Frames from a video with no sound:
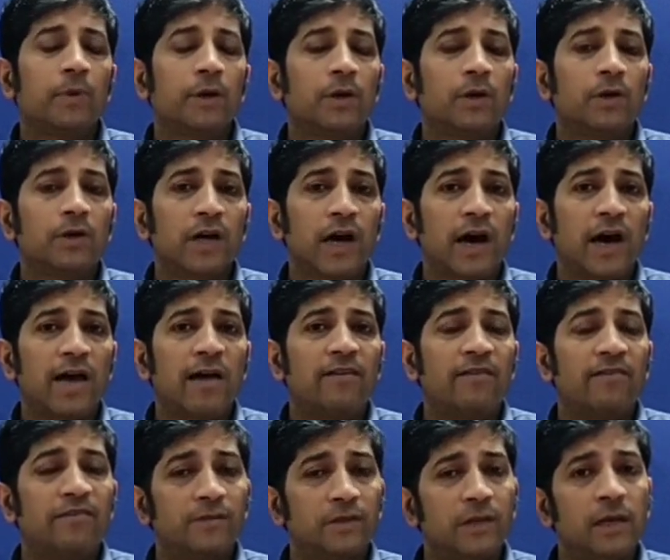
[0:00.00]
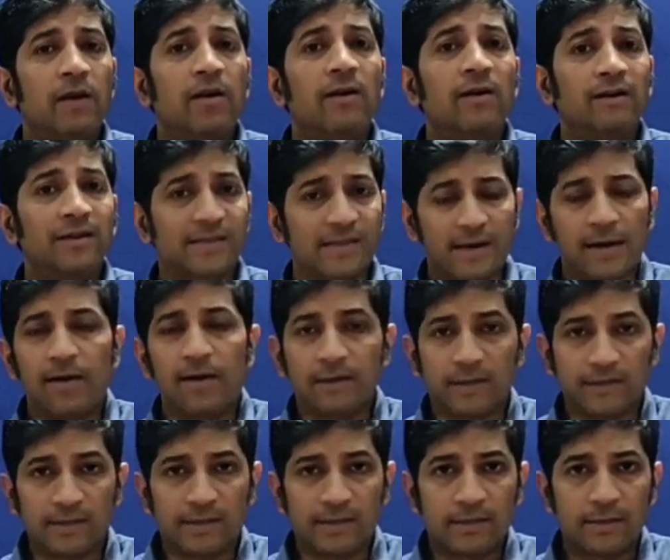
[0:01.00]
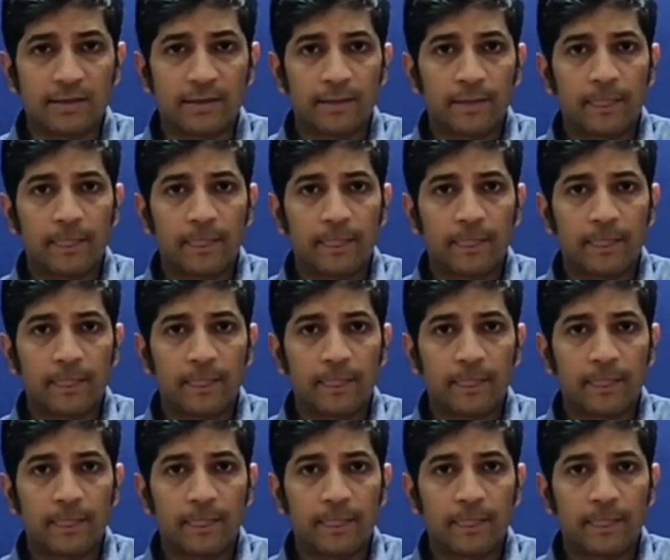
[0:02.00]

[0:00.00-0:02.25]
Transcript: Because I have seen results.